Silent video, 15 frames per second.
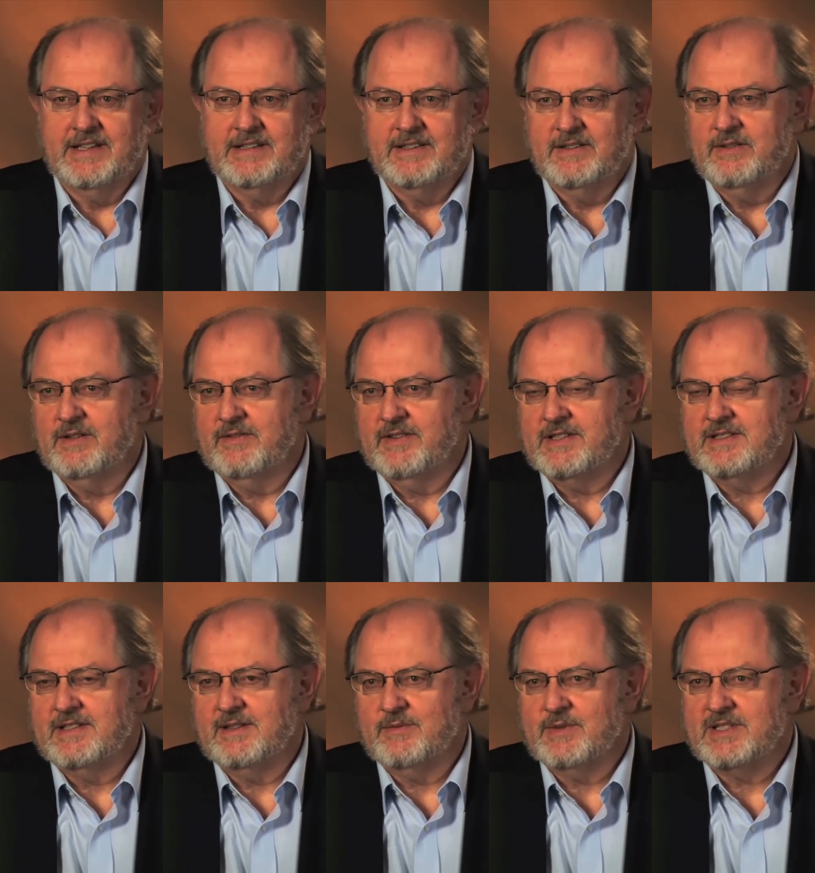at the
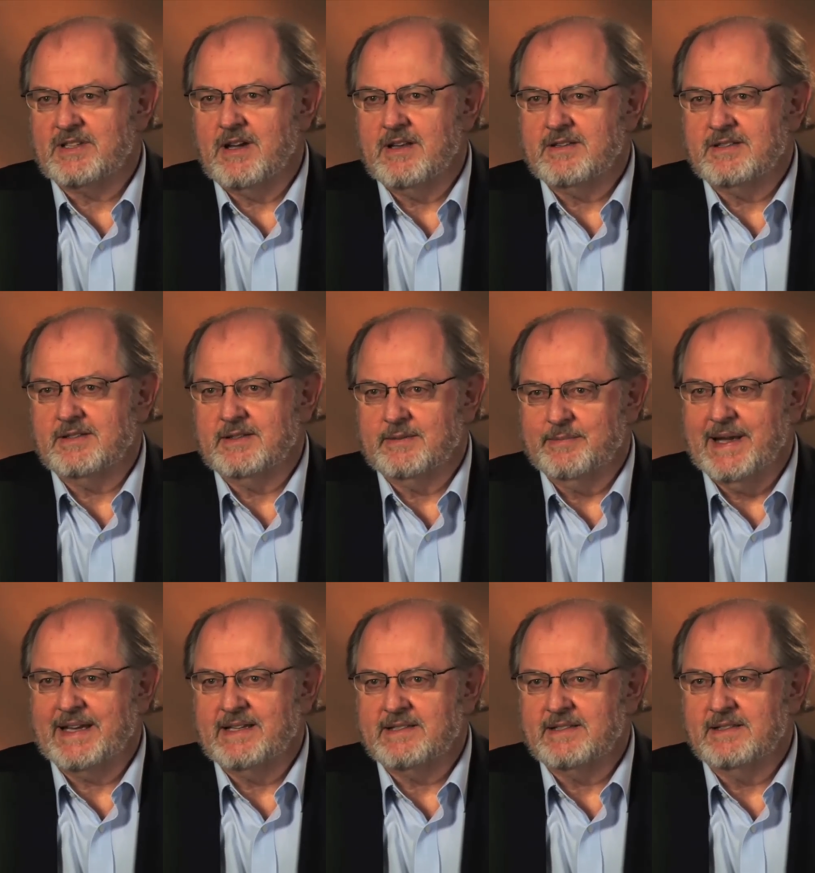University of Wisconsin
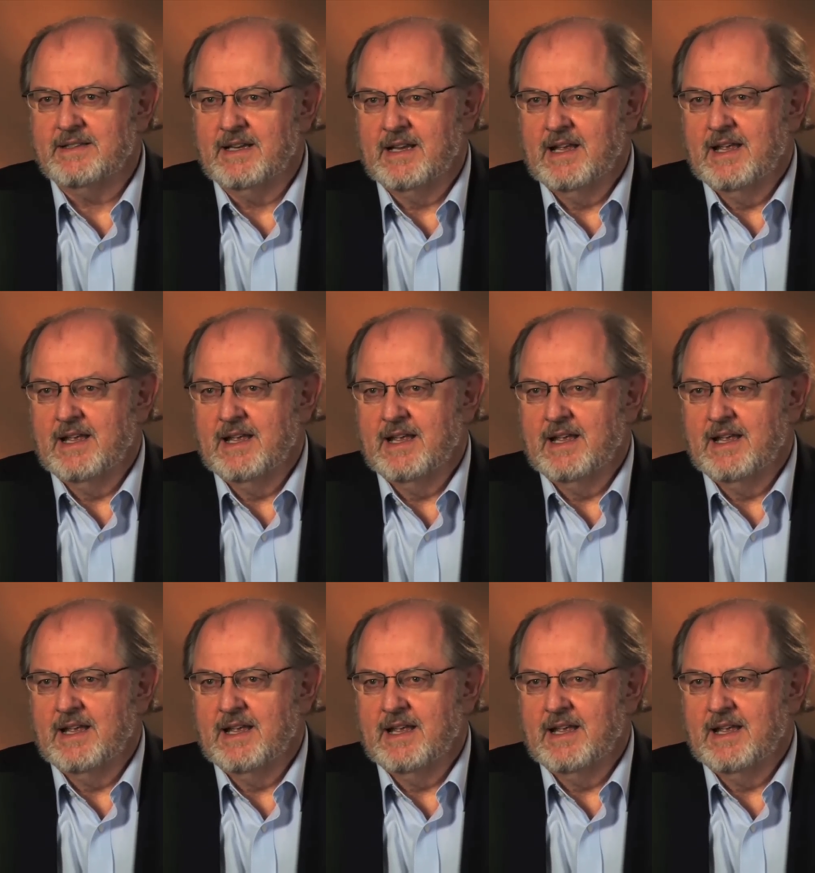Madison,